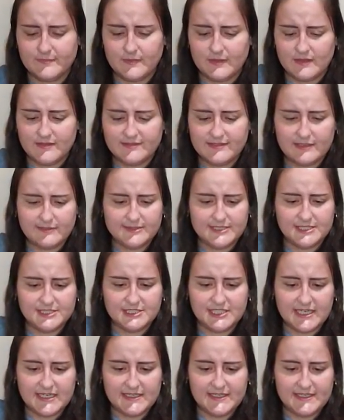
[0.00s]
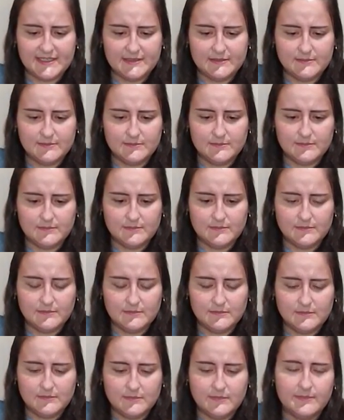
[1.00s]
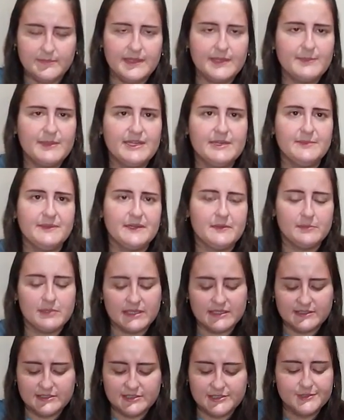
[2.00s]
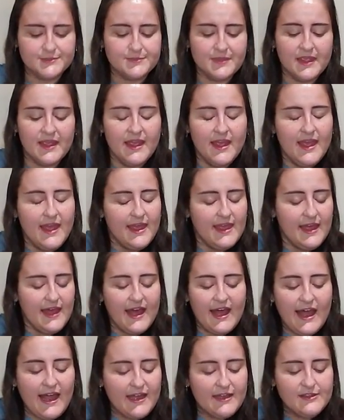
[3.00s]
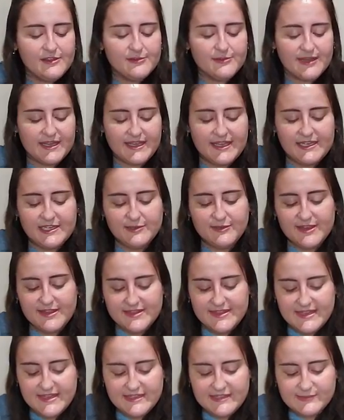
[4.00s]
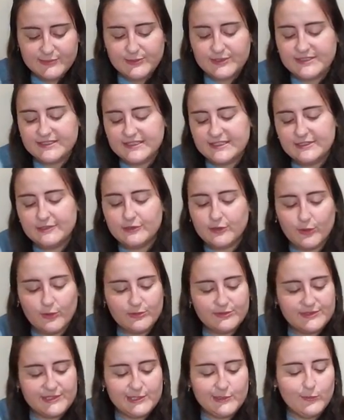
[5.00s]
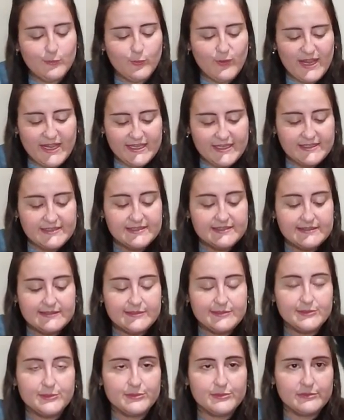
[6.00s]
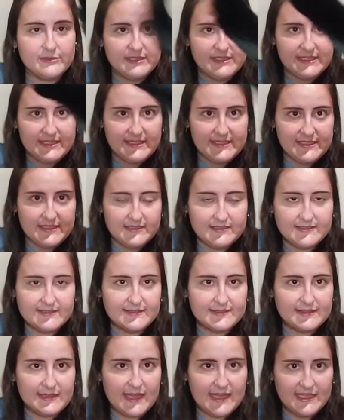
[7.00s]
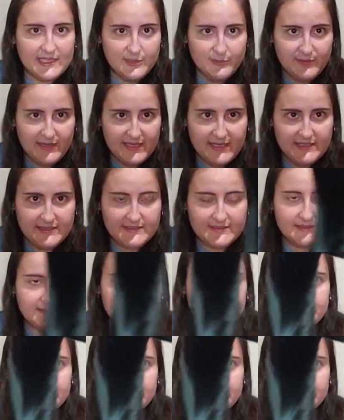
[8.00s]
soft and shiny. That might have been a blend too. Either way, anyway, this one is only weight 3. It's lightweight.